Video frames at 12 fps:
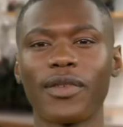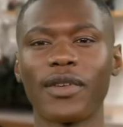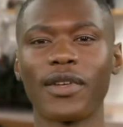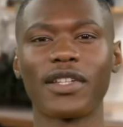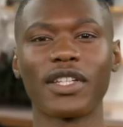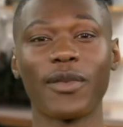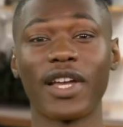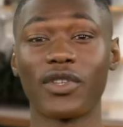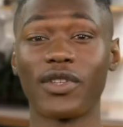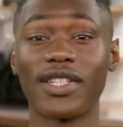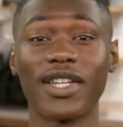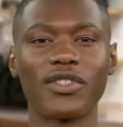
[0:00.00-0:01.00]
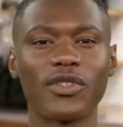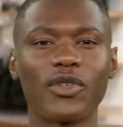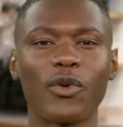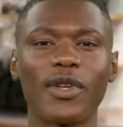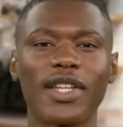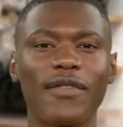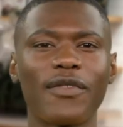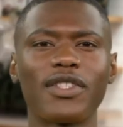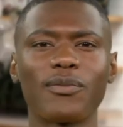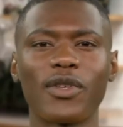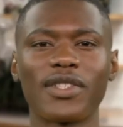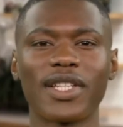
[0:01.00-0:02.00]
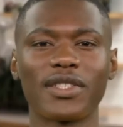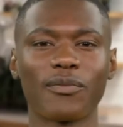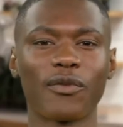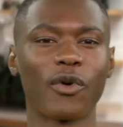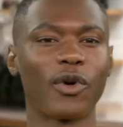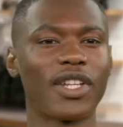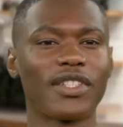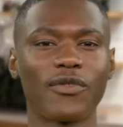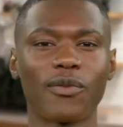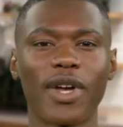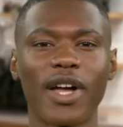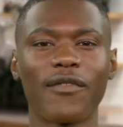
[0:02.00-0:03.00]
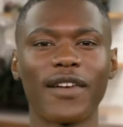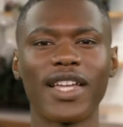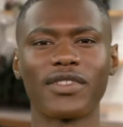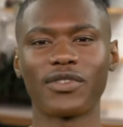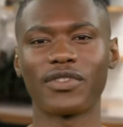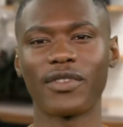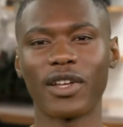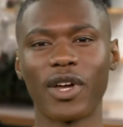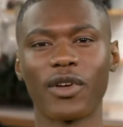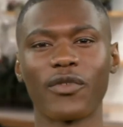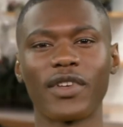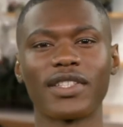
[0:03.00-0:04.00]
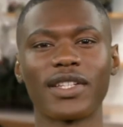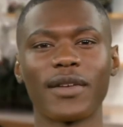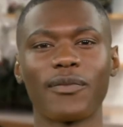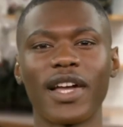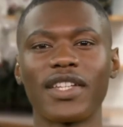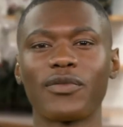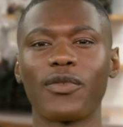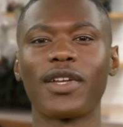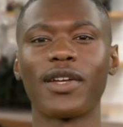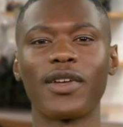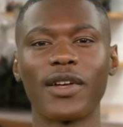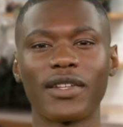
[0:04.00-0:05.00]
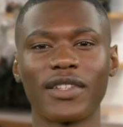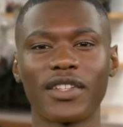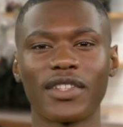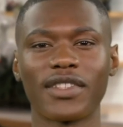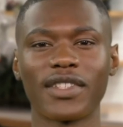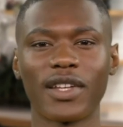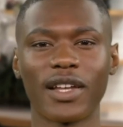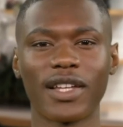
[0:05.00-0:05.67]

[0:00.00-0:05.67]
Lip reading: Special attention shall be given to protect employees from health hazards of concrete and masonry, such as silica